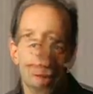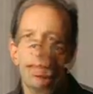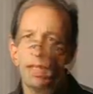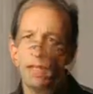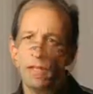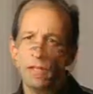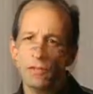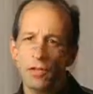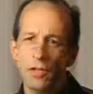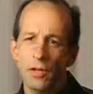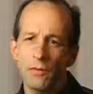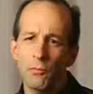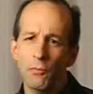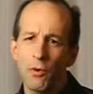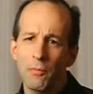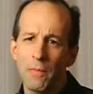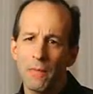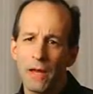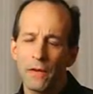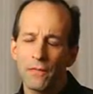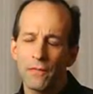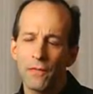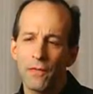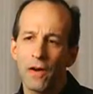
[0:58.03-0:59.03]
And then, the sort of
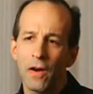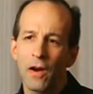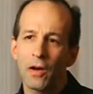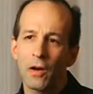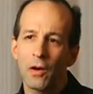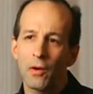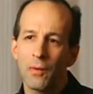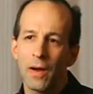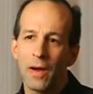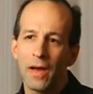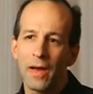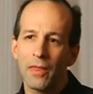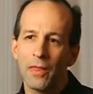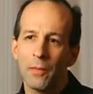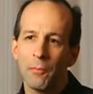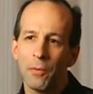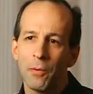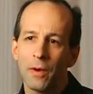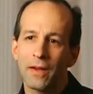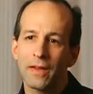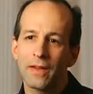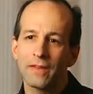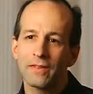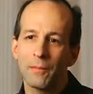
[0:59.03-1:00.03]
more metaphorical way, the
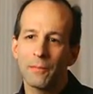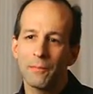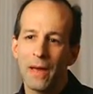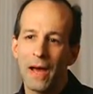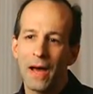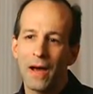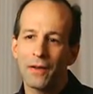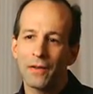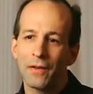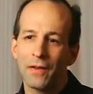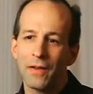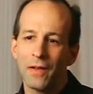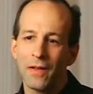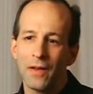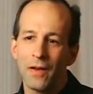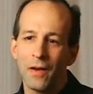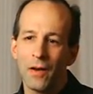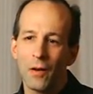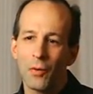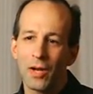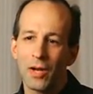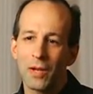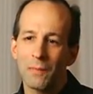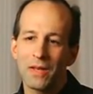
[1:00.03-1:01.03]
book is about
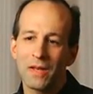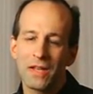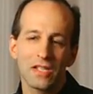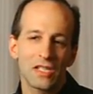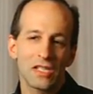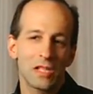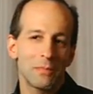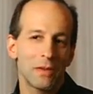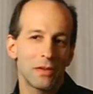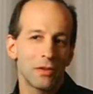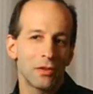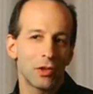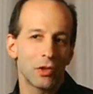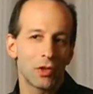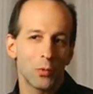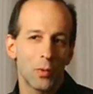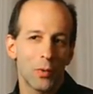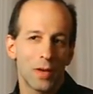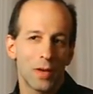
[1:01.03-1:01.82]
what it means to be in your